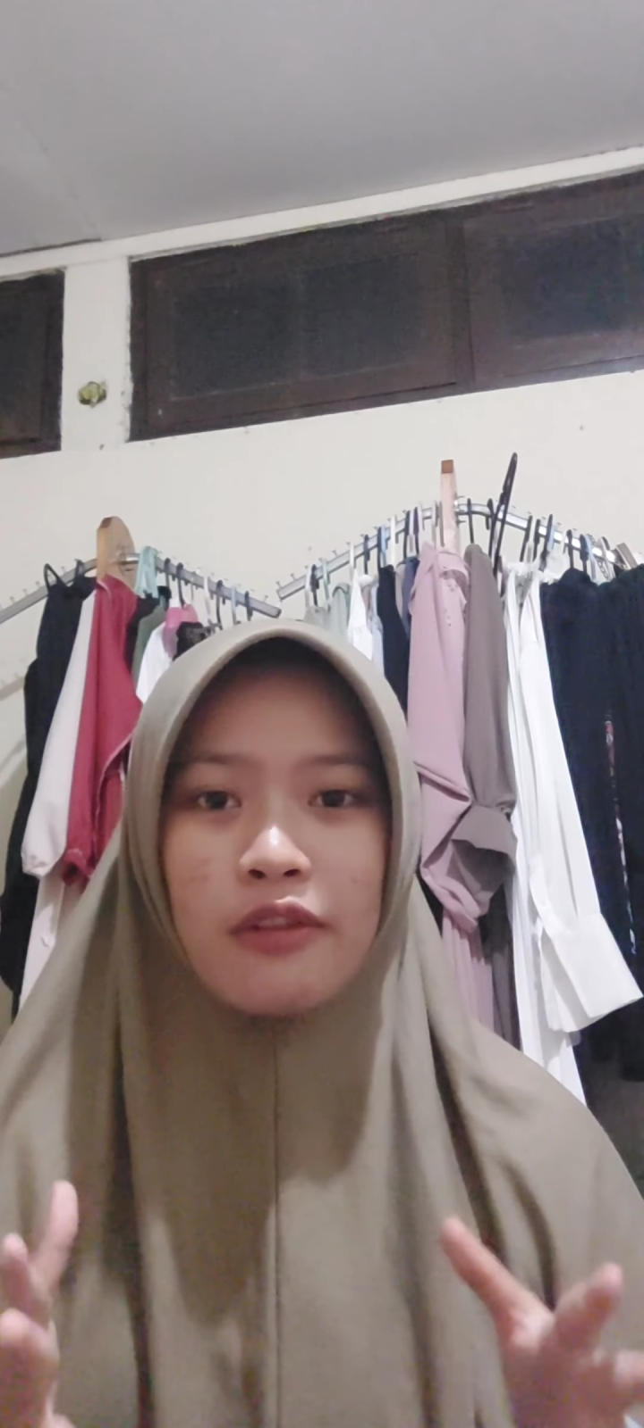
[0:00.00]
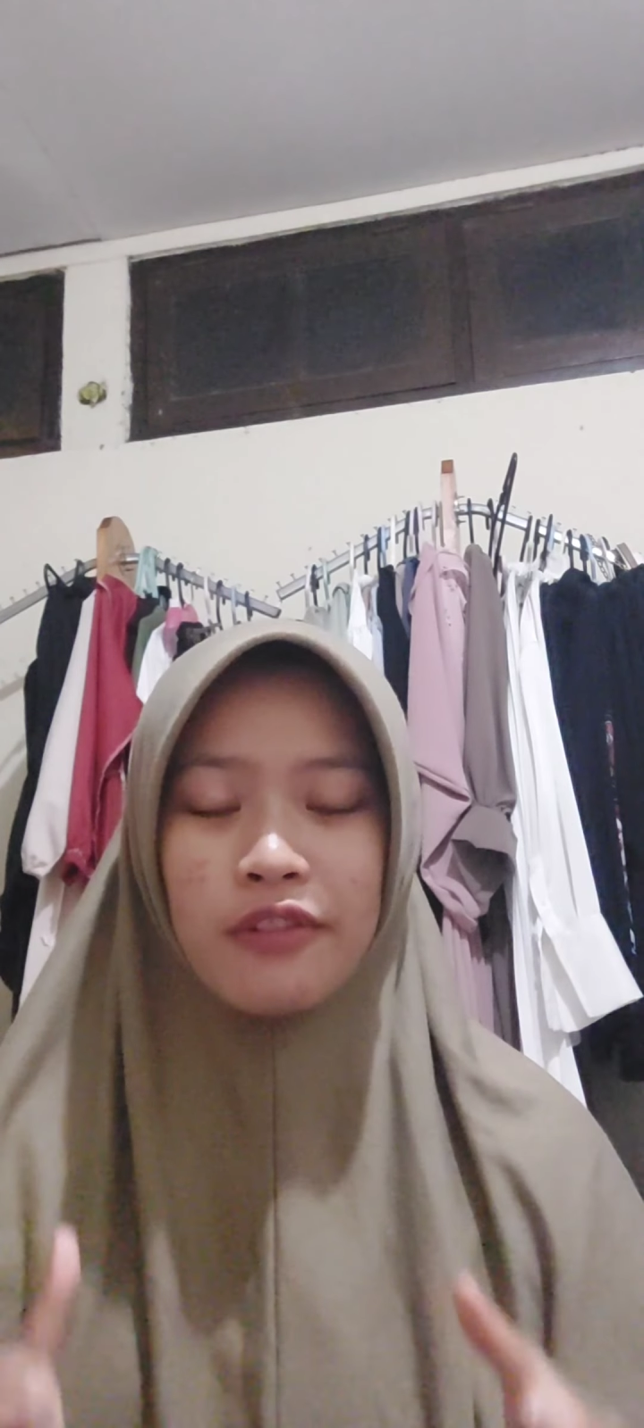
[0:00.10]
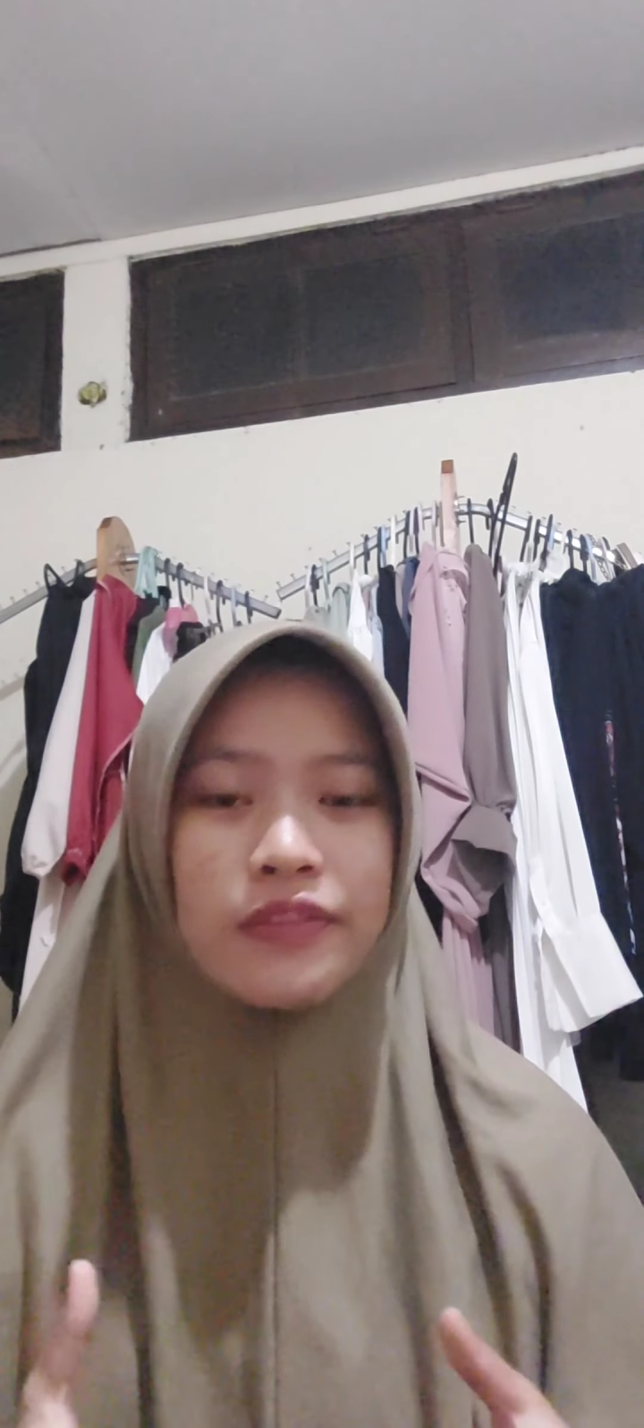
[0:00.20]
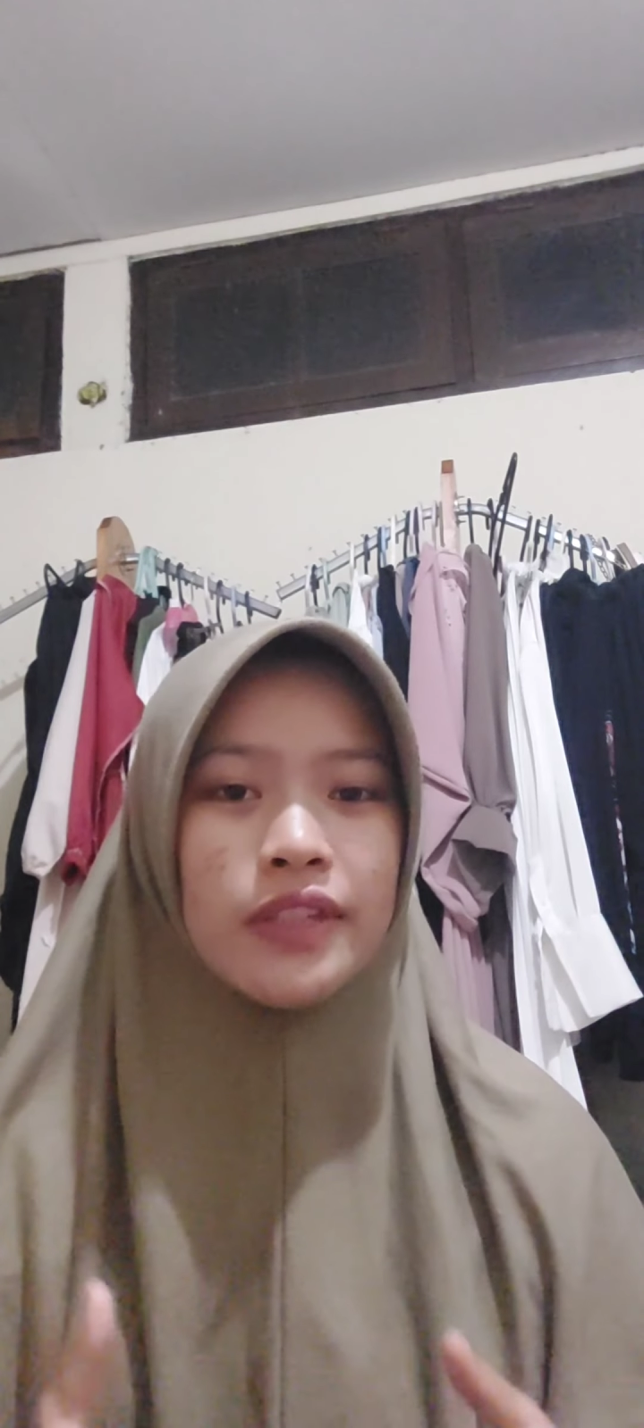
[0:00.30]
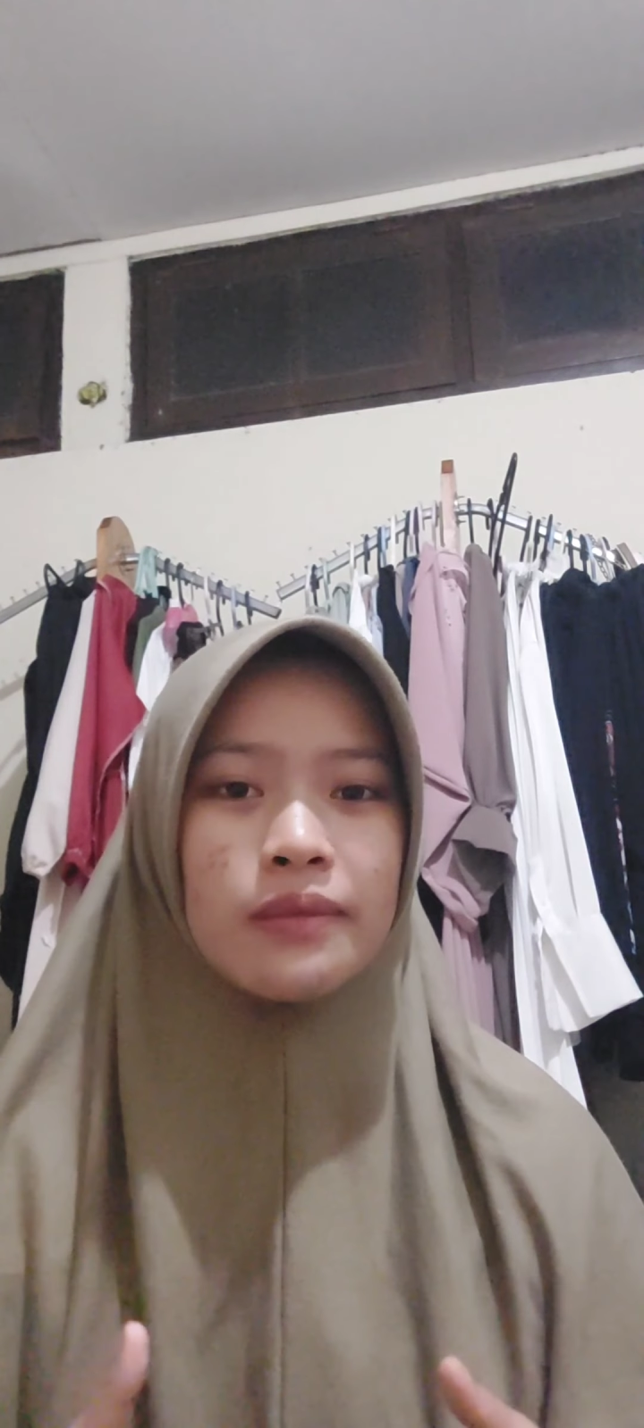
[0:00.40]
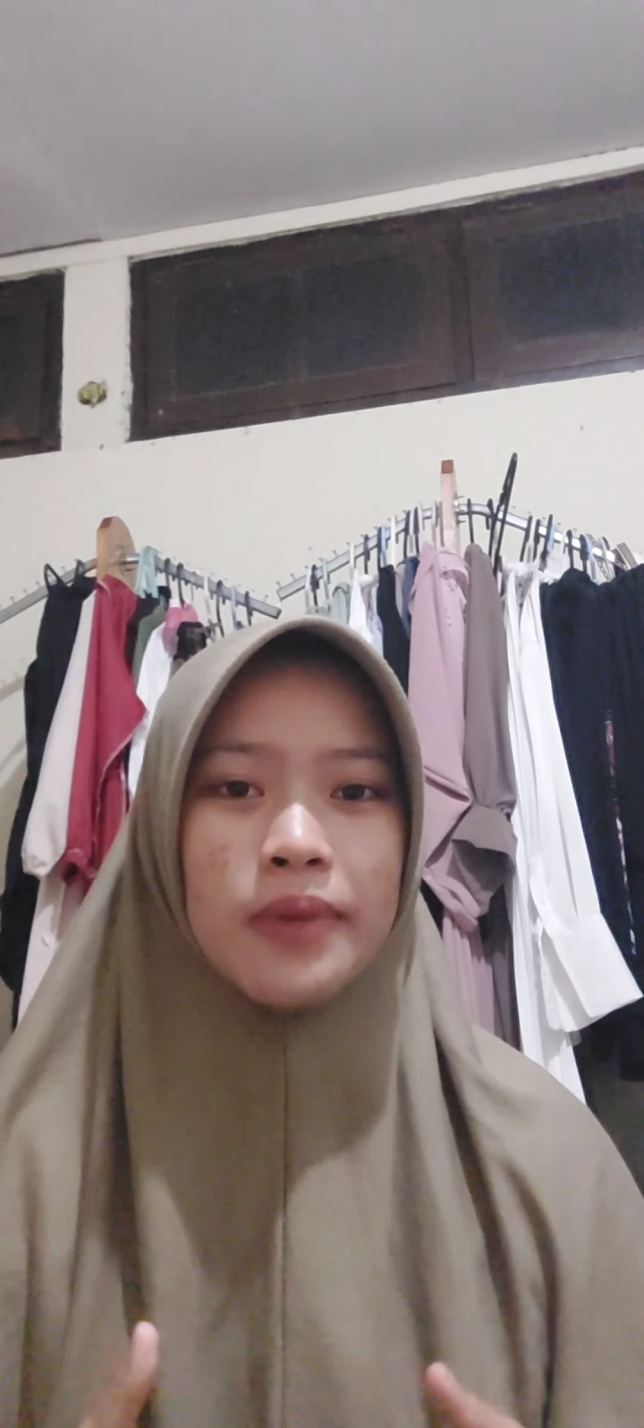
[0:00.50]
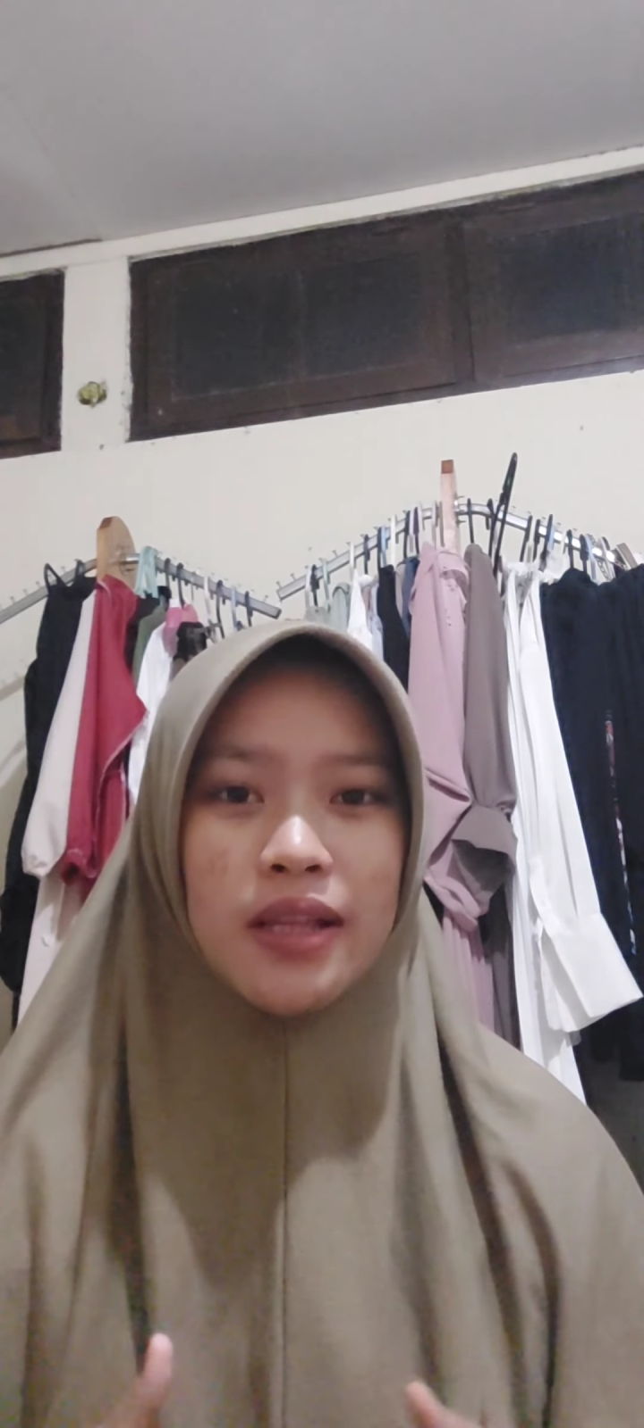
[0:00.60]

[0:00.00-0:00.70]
15